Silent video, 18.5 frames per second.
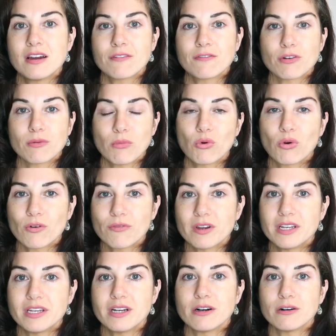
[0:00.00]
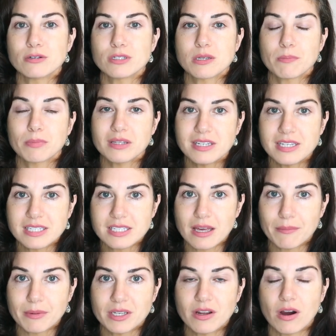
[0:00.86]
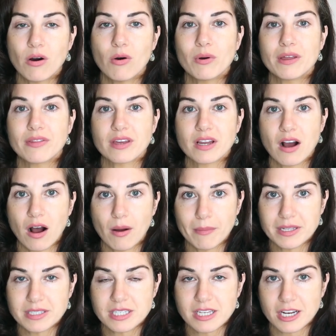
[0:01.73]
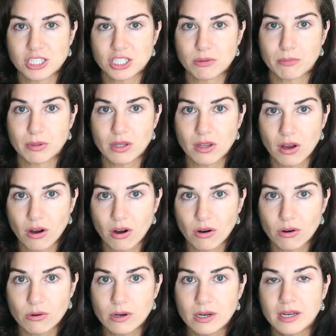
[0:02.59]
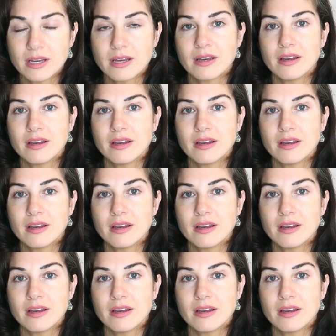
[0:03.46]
for more videos, please let me know in the comment section below.